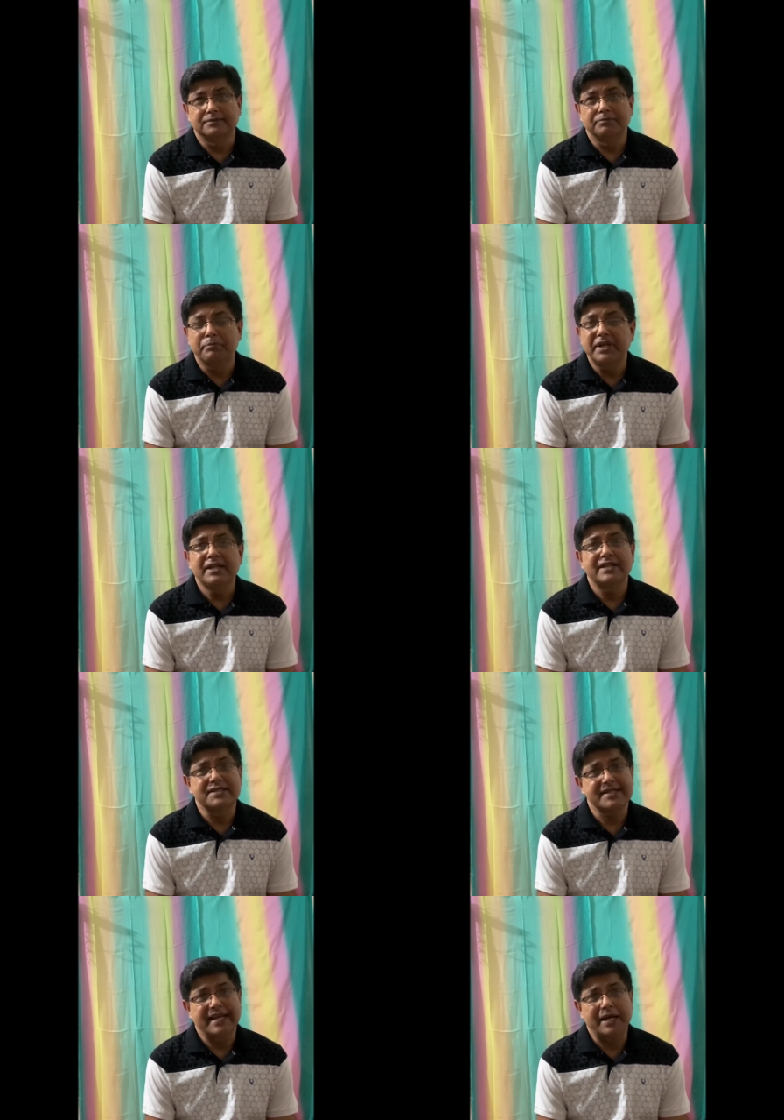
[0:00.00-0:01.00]
Bill and
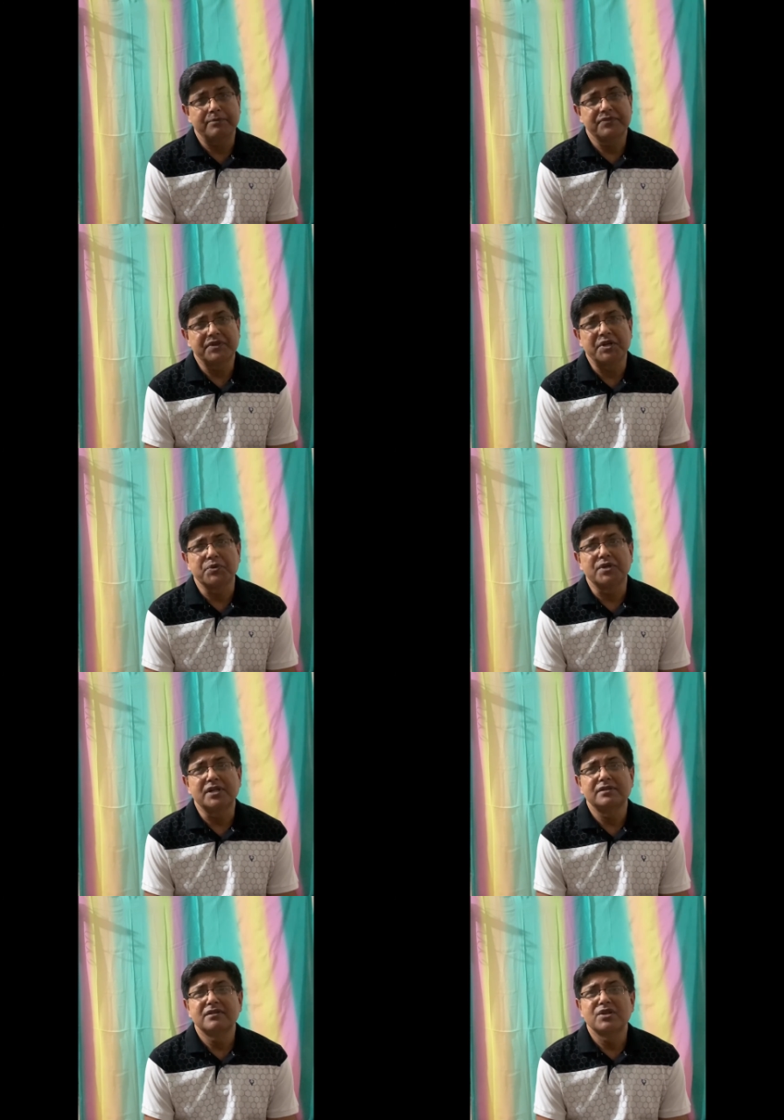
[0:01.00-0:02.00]
Sam, they were
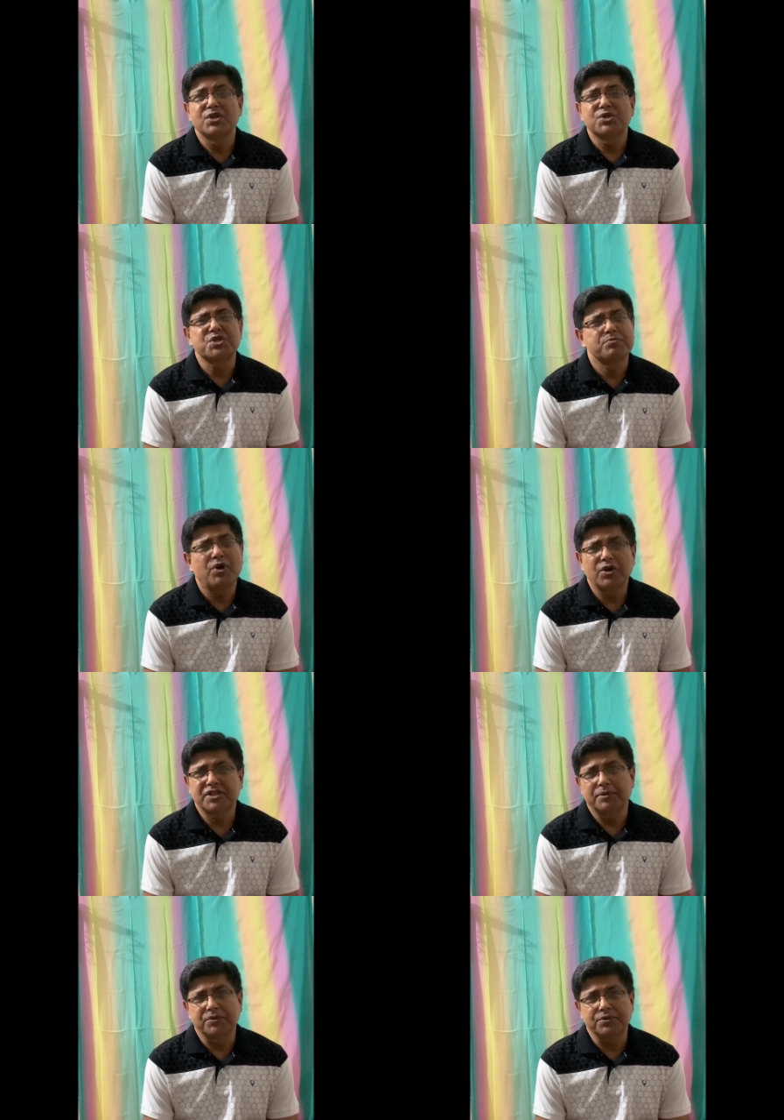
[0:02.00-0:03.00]

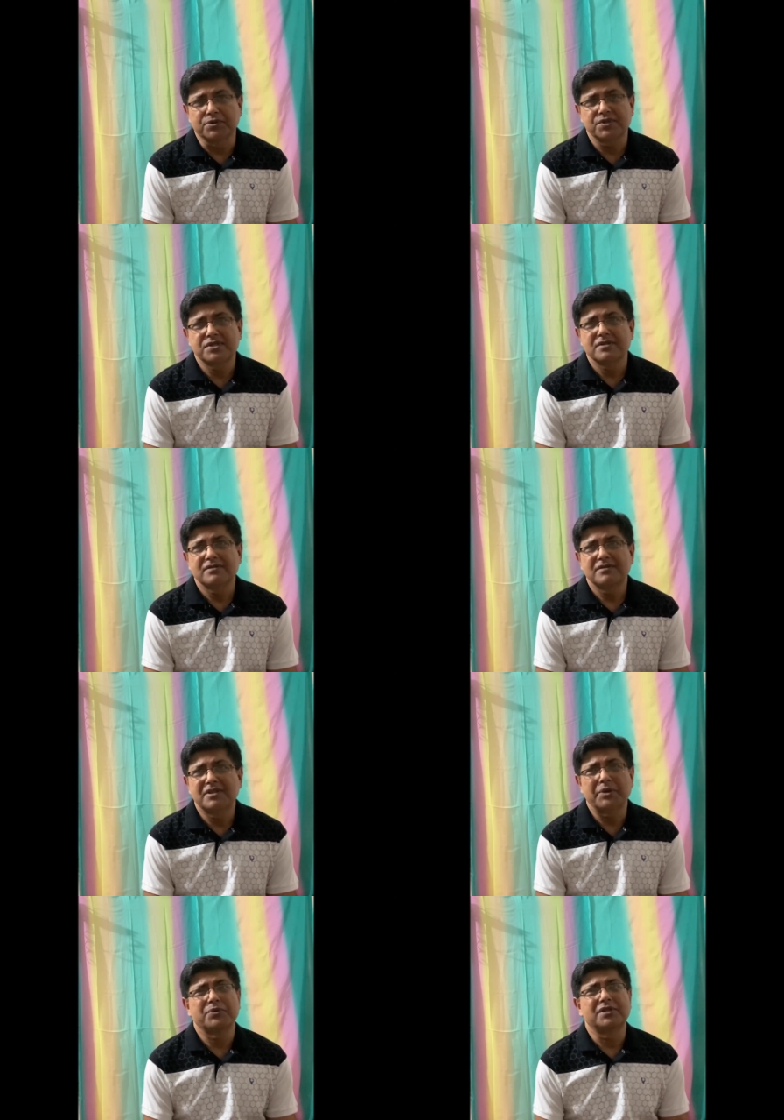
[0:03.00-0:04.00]
small-time crooks. They
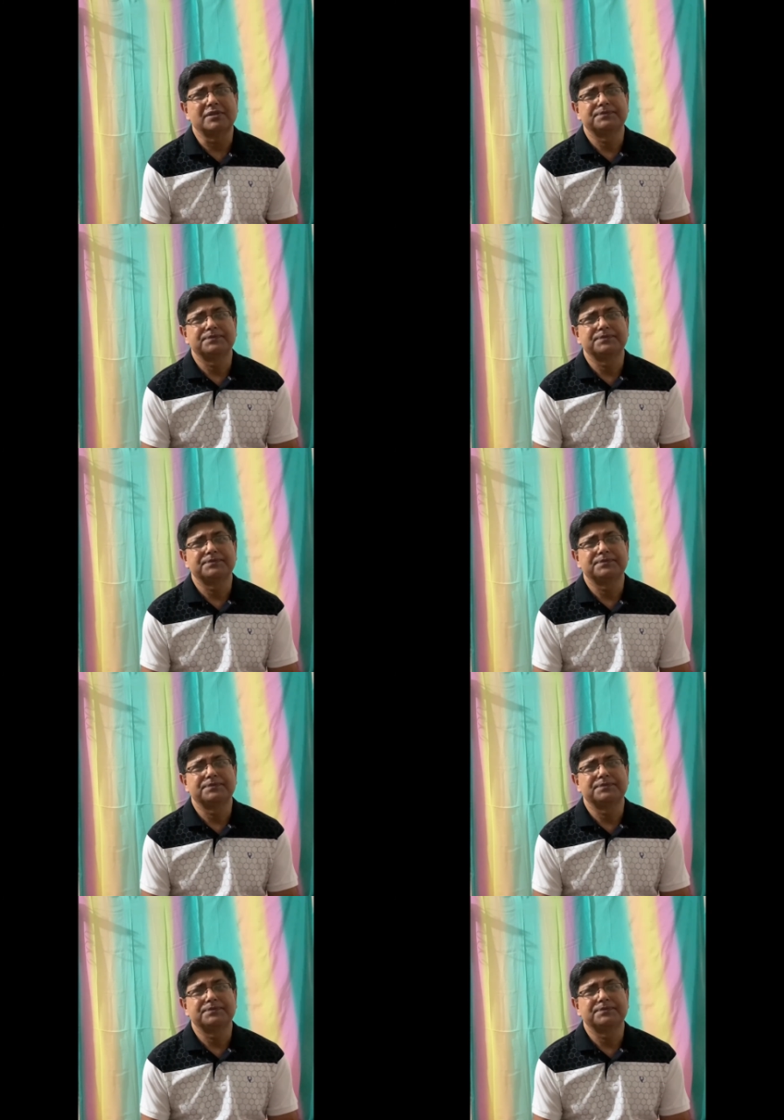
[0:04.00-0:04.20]
were